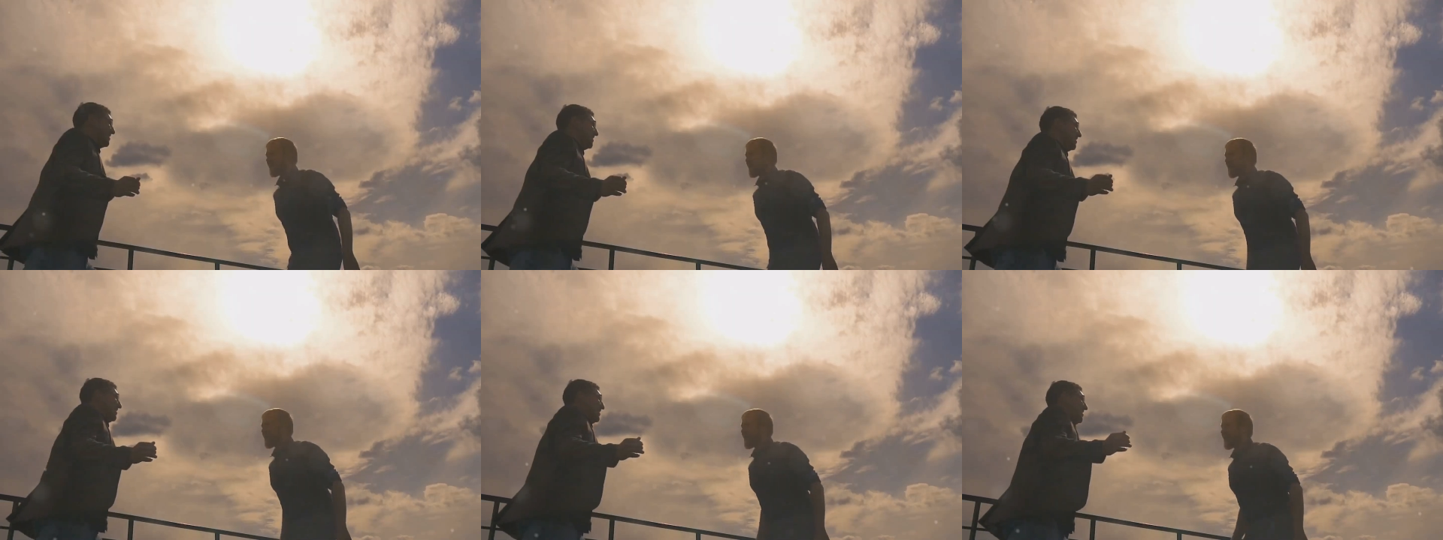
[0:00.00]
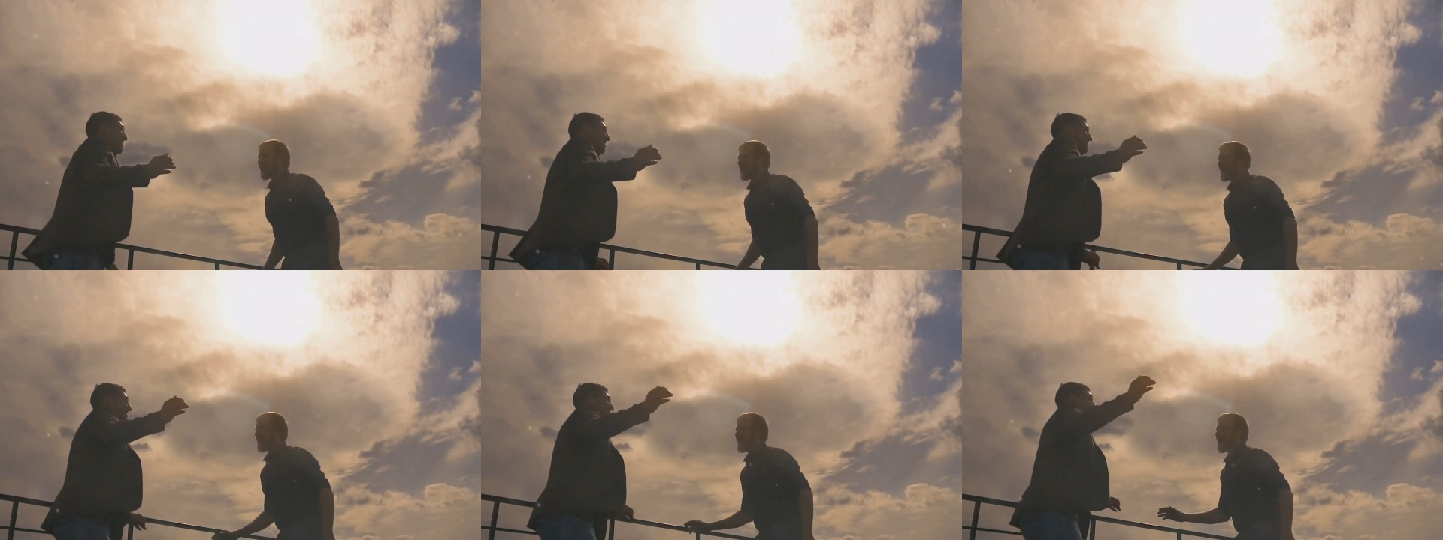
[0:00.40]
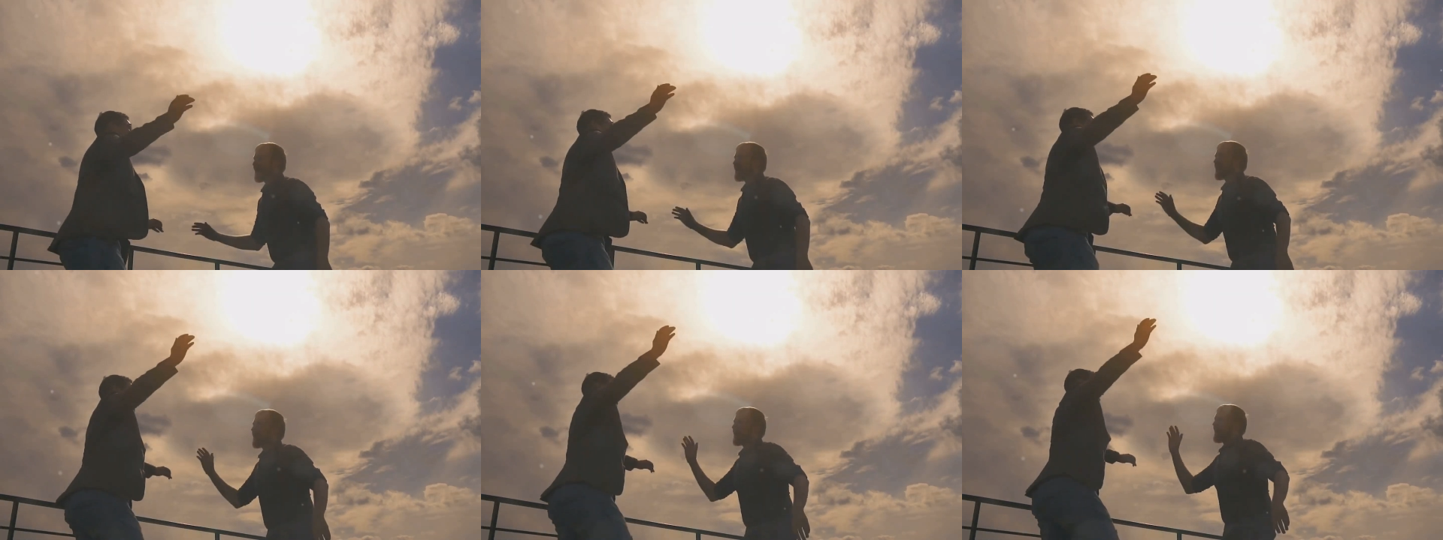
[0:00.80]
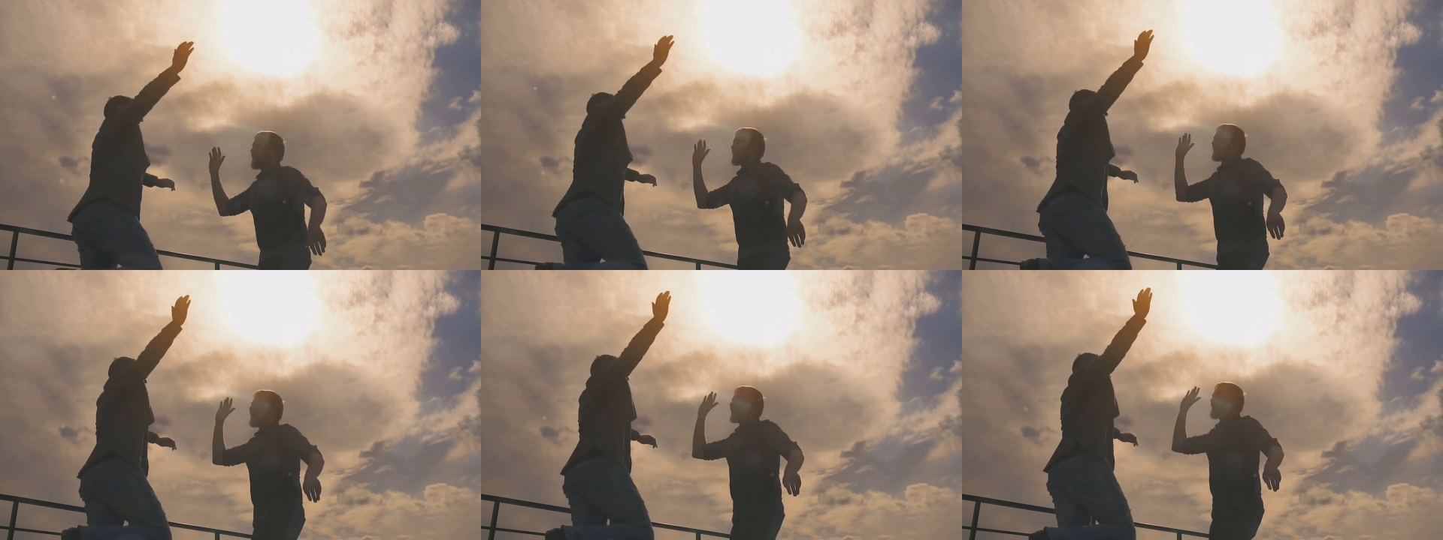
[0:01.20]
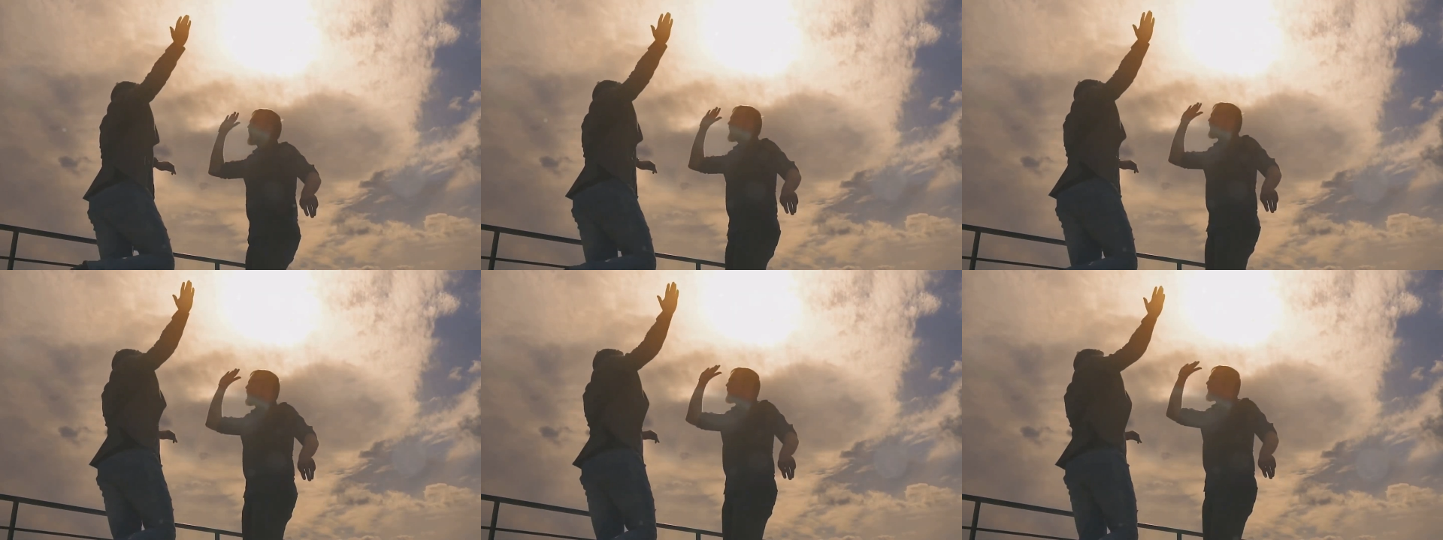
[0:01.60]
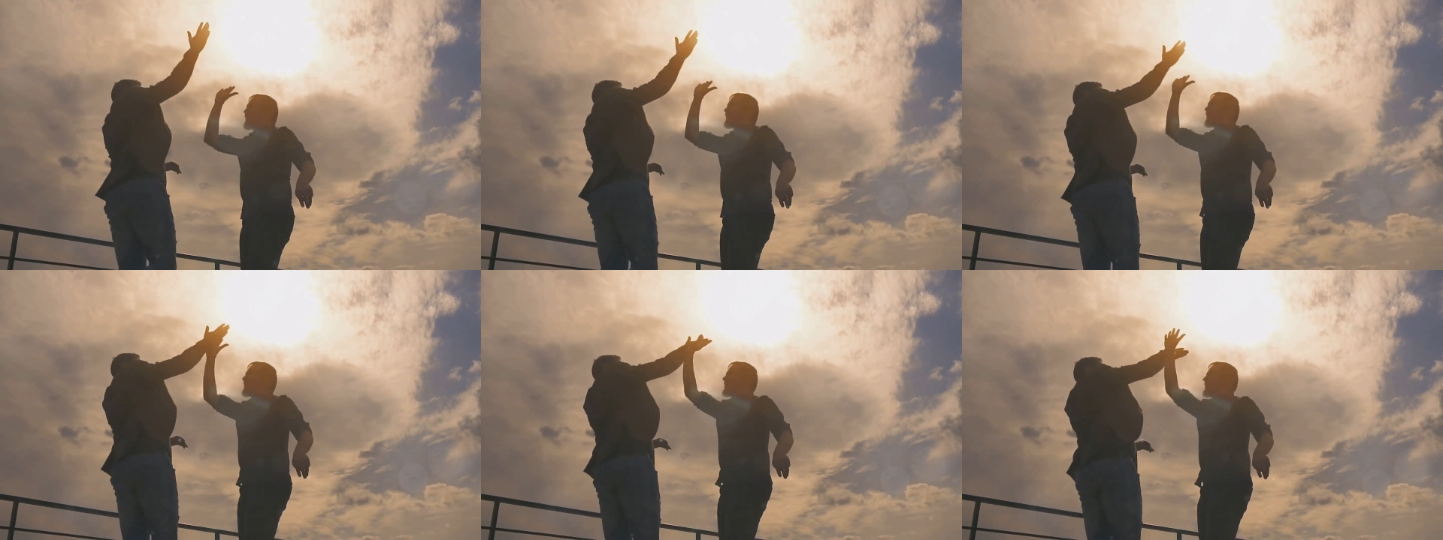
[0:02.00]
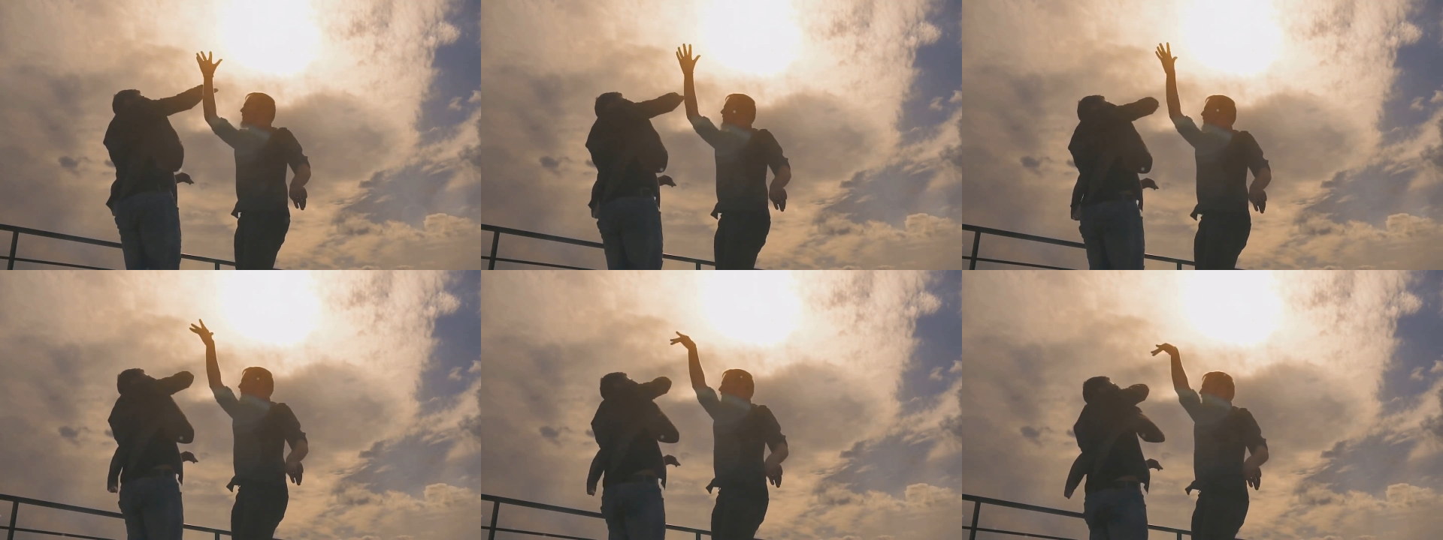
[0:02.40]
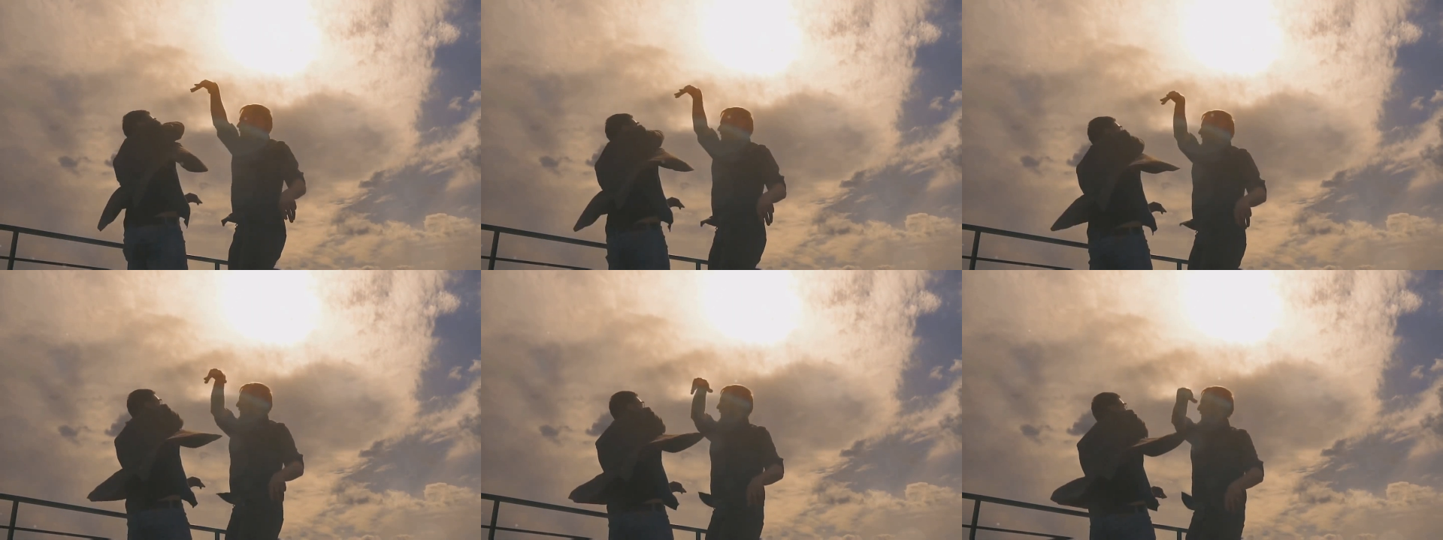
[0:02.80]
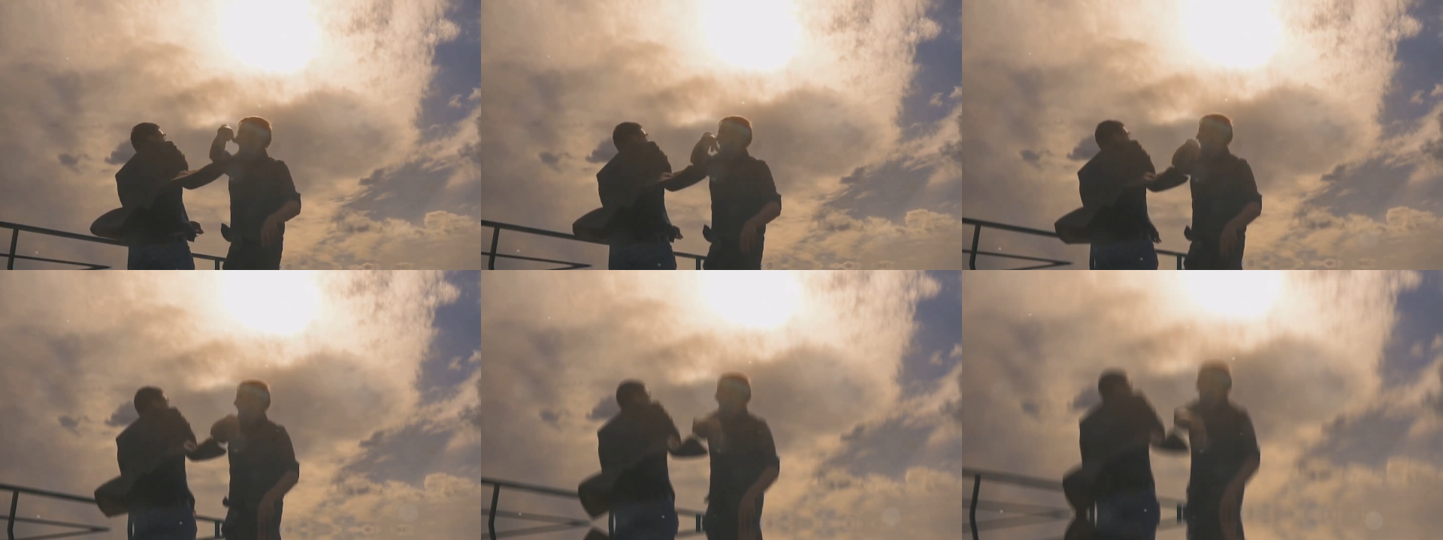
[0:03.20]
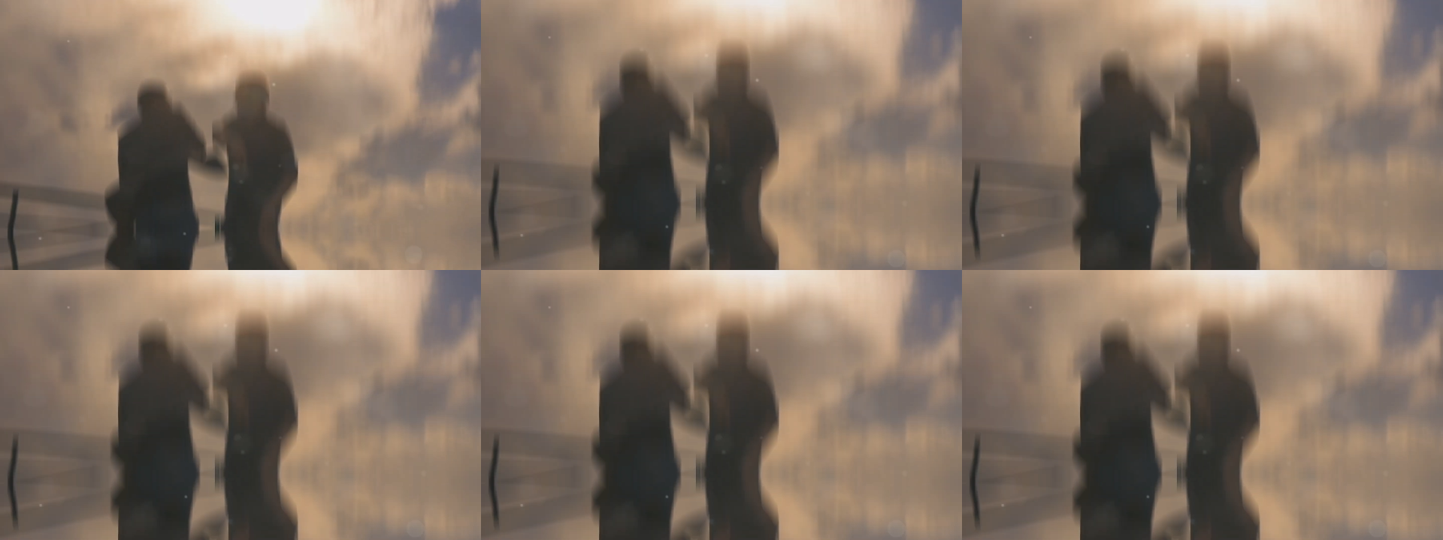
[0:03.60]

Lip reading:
(no speaker visible)